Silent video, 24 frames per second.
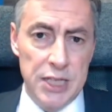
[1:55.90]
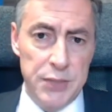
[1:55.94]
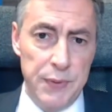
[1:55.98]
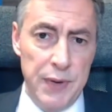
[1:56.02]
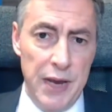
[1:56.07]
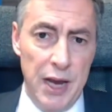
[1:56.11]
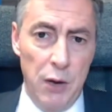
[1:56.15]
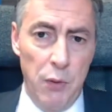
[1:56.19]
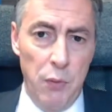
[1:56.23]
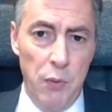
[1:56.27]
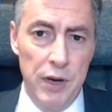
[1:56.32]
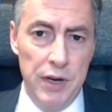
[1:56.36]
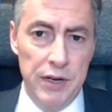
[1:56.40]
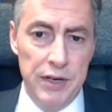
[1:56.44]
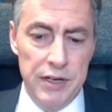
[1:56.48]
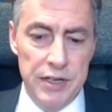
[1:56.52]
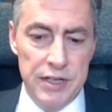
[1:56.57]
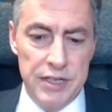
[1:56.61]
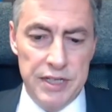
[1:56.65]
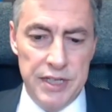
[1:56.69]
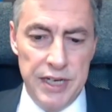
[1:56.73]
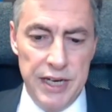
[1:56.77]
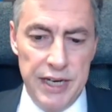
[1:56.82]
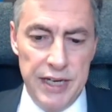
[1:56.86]
As we are
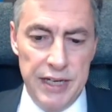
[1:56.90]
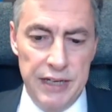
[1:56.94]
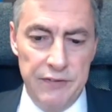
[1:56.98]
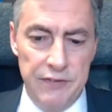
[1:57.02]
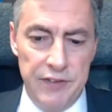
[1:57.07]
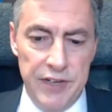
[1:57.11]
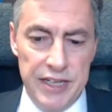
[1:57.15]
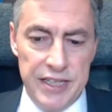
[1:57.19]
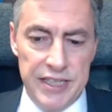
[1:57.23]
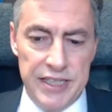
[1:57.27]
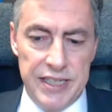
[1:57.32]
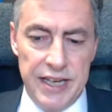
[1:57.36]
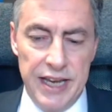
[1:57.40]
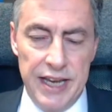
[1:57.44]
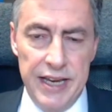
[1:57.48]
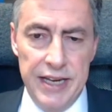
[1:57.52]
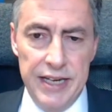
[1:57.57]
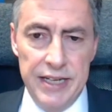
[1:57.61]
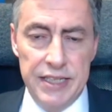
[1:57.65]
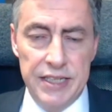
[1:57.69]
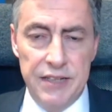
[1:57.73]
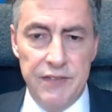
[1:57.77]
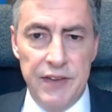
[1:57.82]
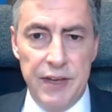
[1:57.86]
witnessing these
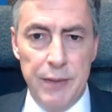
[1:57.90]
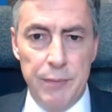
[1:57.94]
days,